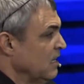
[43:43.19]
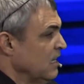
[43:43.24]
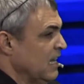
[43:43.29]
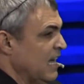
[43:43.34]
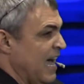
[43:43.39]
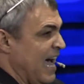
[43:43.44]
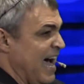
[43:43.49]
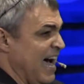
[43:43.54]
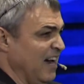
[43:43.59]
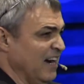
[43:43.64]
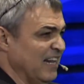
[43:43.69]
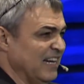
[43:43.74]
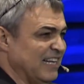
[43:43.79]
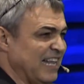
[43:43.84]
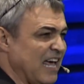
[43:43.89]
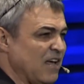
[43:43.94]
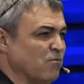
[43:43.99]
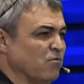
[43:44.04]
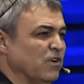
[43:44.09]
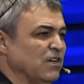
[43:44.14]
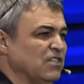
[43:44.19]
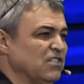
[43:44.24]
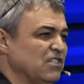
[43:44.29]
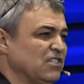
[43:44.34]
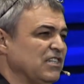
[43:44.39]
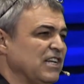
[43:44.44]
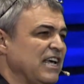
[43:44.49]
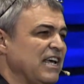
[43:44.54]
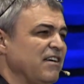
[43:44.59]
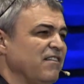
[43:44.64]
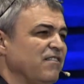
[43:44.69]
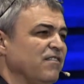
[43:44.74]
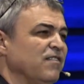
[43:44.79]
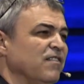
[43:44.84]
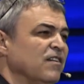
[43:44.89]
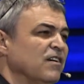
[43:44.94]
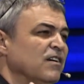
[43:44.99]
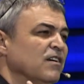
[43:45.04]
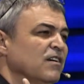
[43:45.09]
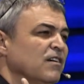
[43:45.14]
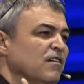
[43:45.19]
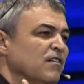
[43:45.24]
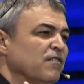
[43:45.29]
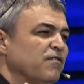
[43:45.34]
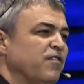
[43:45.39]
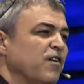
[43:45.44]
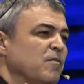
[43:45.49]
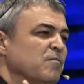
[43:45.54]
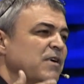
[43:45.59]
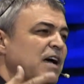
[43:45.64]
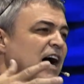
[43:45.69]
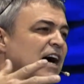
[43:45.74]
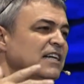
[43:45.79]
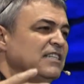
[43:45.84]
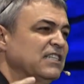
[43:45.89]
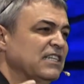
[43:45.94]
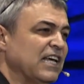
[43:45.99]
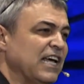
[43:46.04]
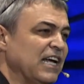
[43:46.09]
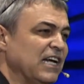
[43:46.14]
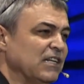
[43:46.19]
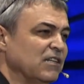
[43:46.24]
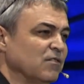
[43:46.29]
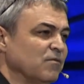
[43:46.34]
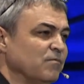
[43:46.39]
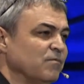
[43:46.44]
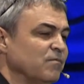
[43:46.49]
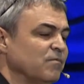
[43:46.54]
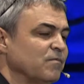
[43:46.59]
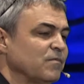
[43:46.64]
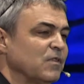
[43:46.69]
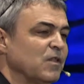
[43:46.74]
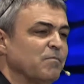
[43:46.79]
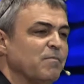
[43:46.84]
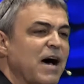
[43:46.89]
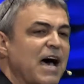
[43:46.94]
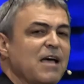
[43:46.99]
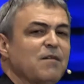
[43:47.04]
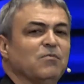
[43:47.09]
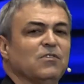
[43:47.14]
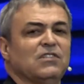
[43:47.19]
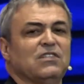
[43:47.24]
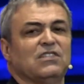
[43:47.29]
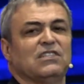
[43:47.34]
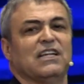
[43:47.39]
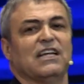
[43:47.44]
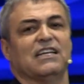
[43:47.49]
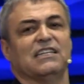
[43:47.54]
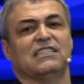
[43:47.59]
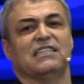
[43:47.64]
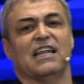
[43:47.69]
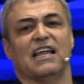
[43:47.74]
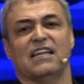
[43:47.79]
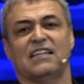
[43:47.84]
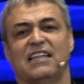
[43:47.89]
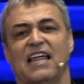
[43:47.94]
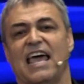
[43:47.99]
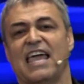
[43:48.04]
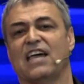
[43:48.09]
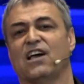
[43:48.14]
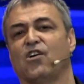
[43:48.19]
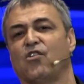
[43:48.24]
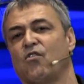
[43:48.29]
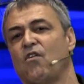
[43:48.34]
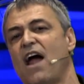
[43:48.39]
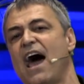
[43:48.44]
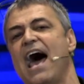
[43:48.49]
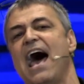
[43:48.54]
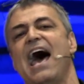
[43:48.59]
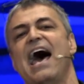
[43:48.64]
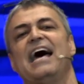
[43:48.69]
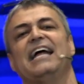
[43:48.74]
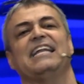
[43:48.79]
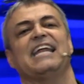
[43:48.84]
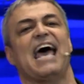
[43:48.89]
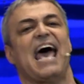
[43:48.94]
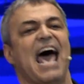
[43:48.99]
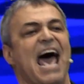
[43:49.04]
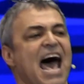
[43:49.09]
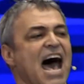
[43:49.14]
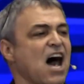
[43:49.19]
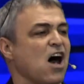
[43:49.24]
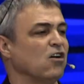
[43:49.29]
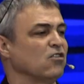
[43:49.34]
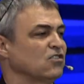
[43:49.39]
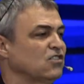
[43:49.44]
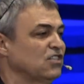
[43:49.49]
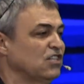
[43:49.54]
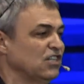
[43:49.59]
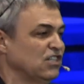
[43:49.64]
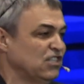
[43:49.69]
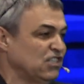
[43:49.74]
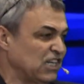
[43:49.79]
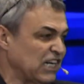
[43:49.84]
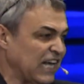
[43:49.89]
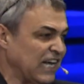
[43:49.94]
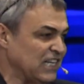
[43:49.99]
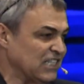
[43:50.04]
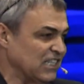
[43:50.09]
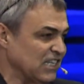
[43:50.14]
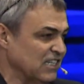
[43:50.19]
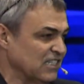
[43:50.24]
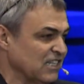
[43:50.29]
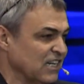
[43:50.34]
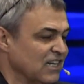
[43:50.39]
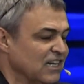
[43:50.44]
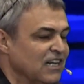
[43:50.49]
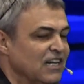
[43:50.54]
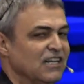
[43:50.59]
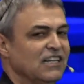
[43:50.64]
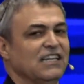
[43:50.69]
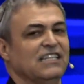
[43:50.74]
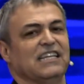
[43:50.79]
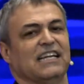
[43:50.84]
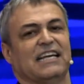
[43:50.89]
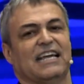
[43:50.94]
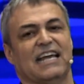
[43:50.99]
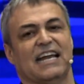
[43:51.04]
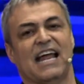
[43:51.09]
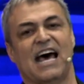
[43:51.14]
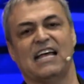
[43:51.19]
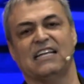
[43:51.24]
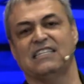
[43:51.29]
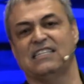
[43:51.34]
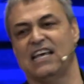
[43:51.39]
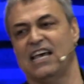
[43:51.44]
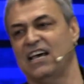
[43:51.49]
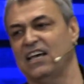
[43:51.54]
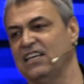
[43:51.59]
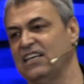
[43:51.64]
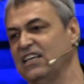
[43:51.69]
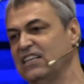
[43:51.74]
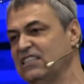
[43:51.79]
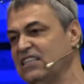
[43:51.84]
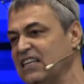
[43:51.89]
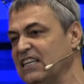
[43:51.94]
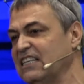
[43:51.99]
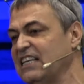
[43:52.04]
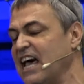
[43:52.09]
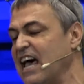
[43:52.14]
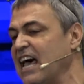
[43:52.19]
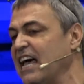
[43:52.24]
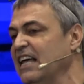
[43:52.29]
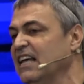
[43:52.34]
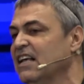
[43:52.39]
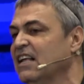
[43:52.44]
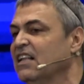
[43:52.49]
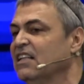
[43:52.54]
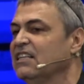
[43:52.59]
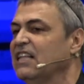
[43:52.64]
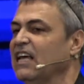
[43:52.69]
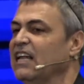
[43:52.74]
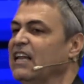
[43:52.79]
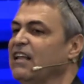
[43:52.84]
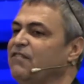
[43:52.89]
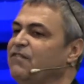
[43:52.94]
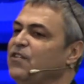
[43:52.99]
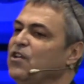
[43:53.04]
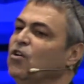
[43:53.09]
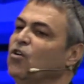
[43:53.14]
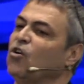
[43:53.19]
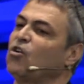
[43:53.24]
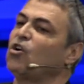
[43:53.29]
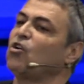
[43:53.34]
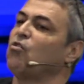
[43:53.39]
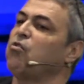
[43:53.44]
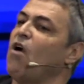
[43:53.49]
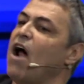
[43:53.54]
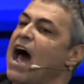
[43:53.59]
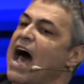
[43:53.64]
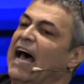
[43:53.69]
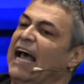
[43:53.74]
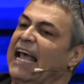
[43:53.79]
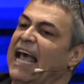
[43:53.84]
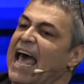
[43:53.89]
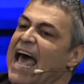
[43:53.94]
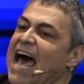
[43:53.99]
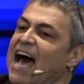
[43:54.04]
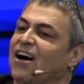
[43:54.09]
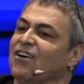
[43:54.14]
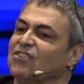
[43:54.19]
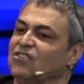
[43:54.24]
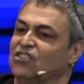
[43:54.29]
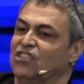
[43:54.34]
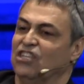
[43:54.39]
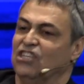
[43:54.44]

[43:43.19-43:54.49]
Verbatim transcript: How did they receive from God's kingdom? The Bible says that they cried out to Jesus. Listen, can I tell you today that if you'll cry out to